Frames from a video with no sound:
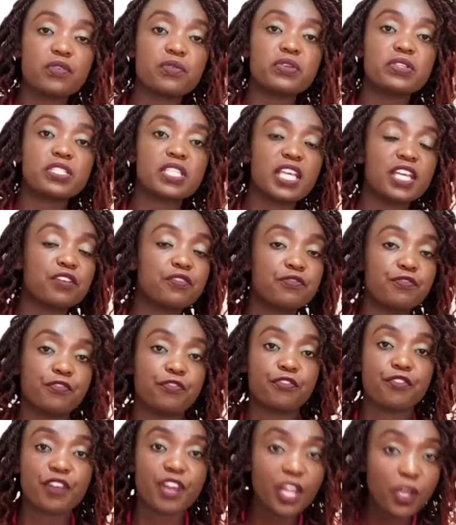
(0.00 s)
there is
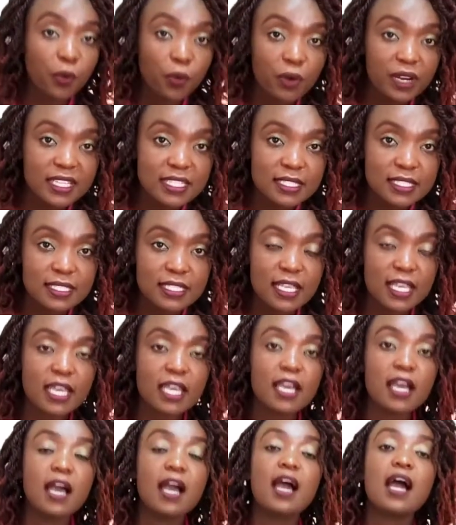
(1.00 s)

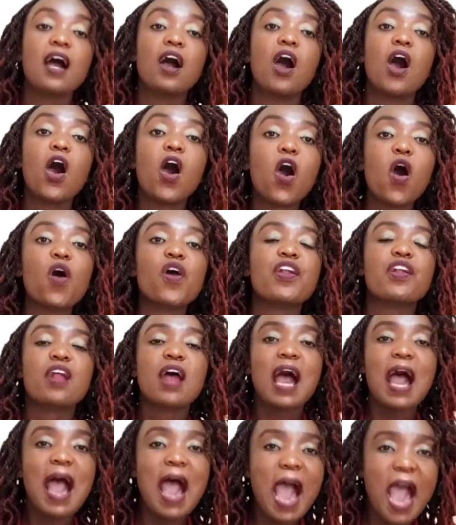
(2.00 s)
infrequency or
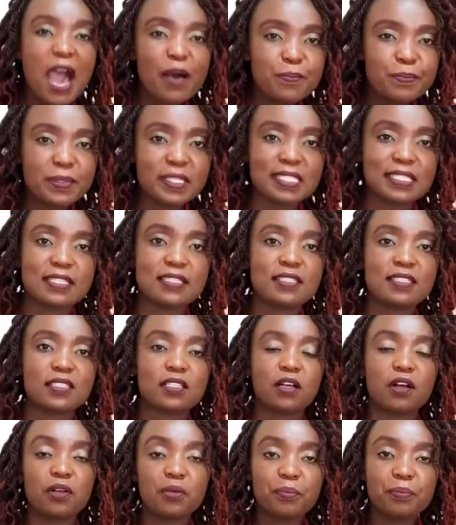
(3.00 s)
absence,
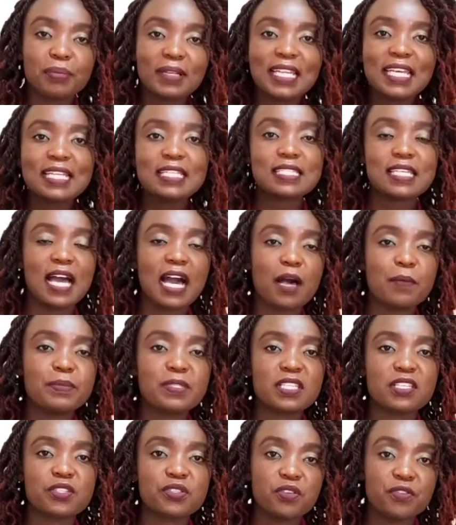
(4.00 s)
complete
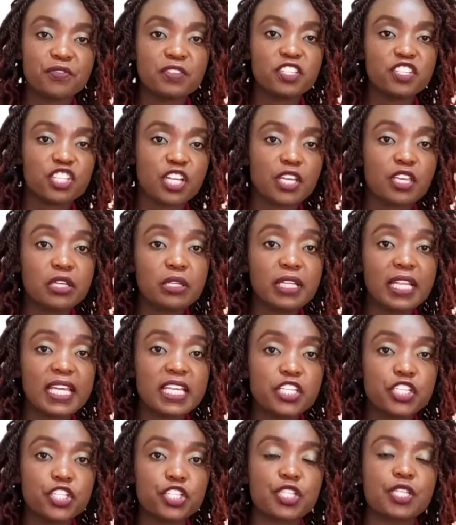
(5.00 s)
absence of
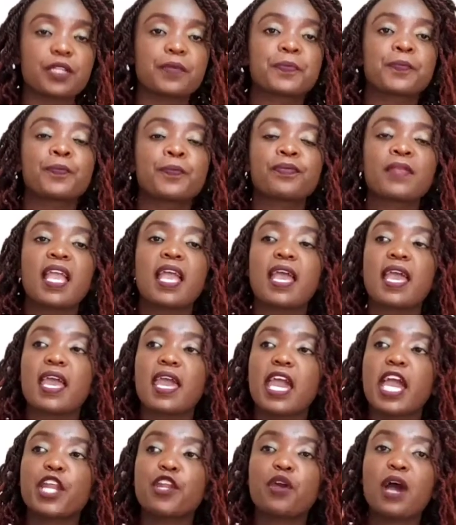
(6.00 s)
ejaculation.
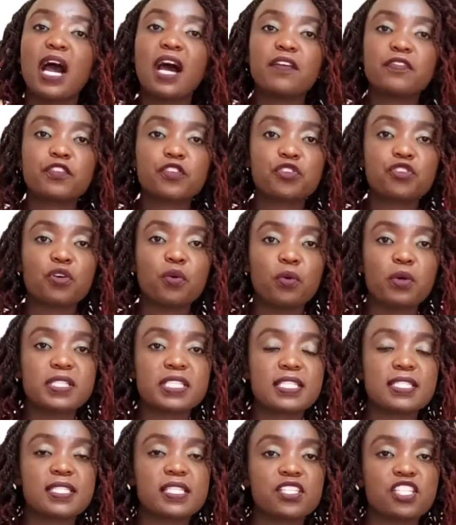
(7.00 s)
And you have to know
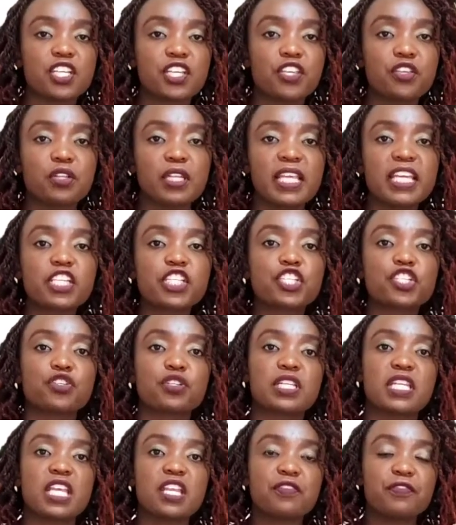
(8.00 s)
what is
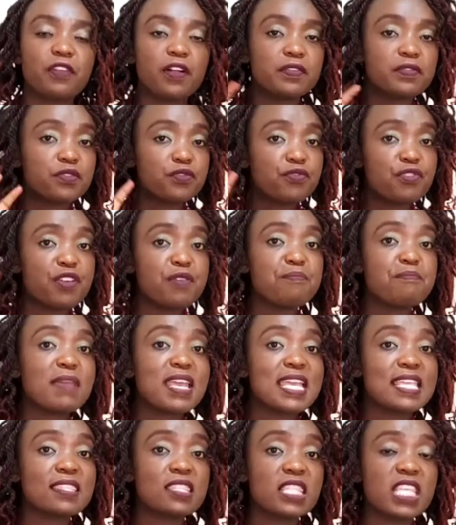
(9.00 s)
ejaculation. It involves three
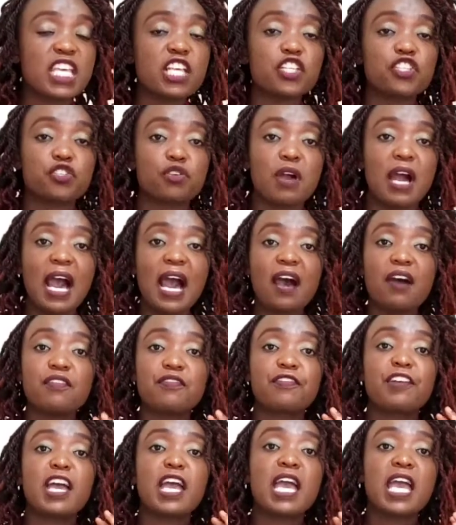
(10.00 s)
main things. You
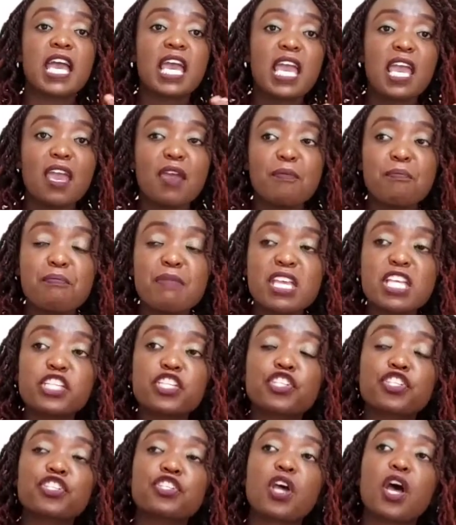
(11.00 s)
have
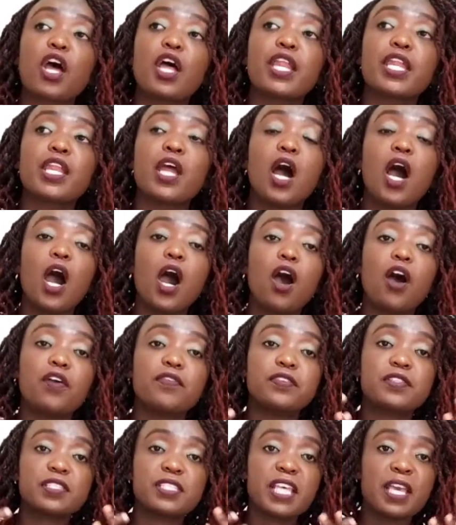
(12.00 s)
emission
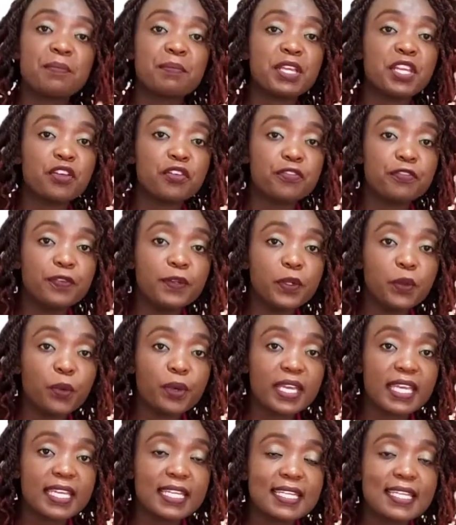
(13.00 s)
of seminal
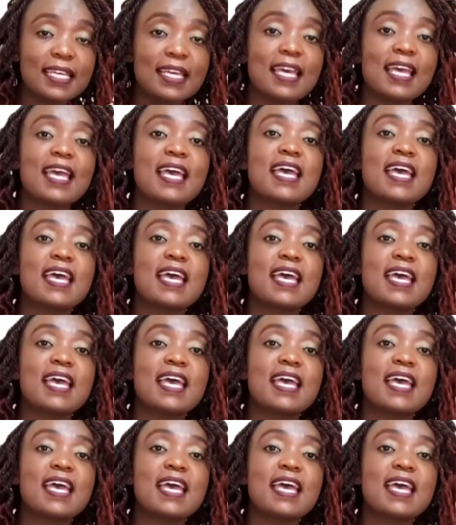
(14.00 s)
fluid,